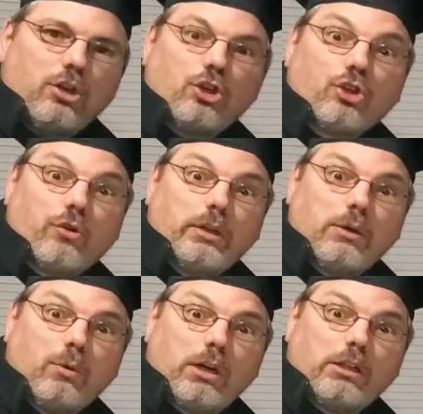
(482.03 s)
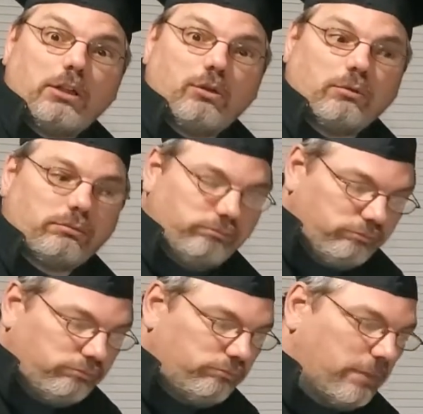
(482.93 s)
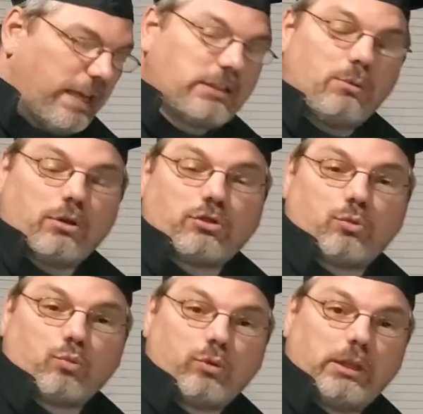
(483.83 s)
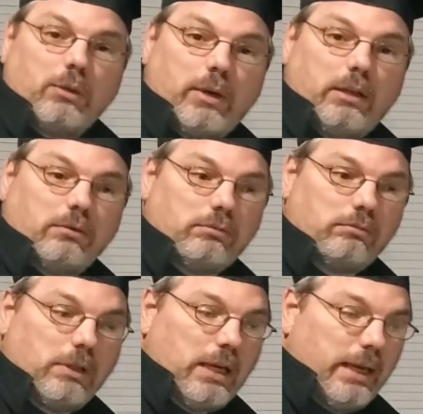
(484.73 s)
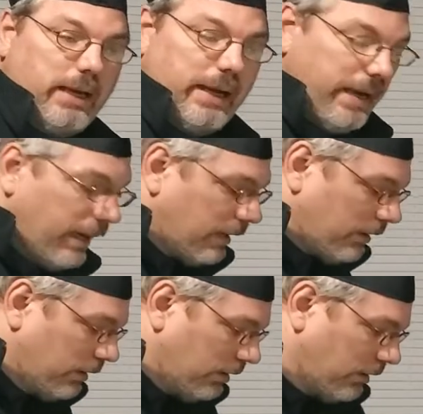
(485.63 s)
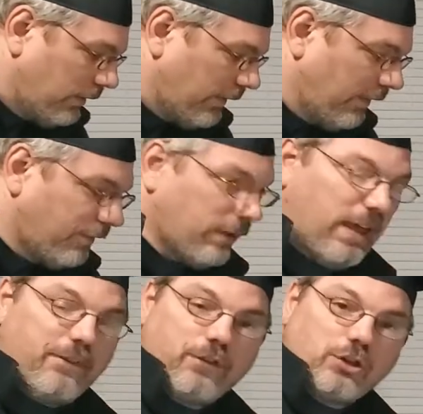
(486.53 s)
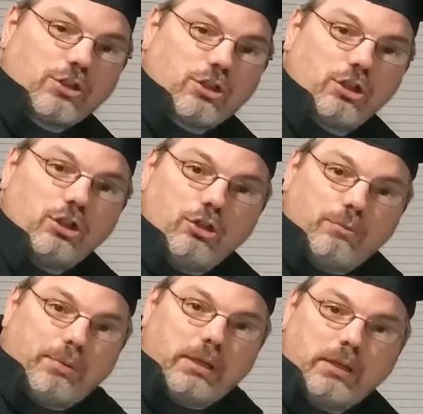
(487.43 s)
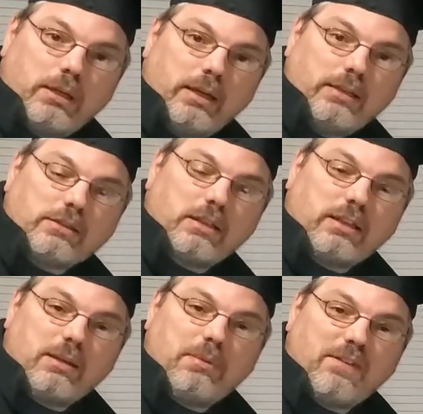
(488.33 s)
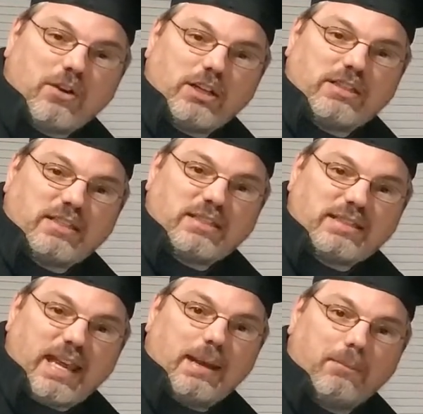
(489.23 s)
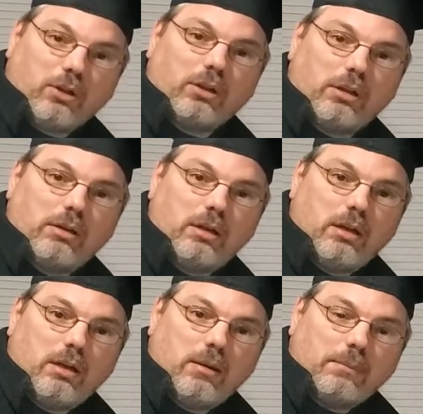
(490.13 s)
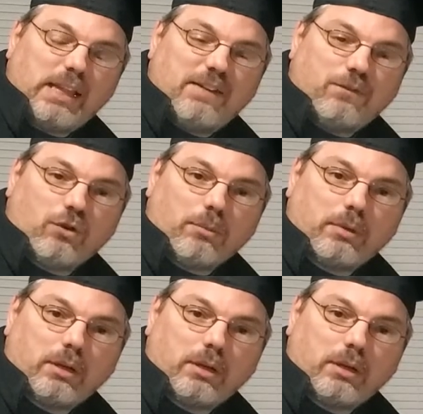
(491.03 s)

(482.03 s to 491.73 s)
Gorilla Wood Glue actually works really well. And for that first loop, it's going to give me a very stable platform.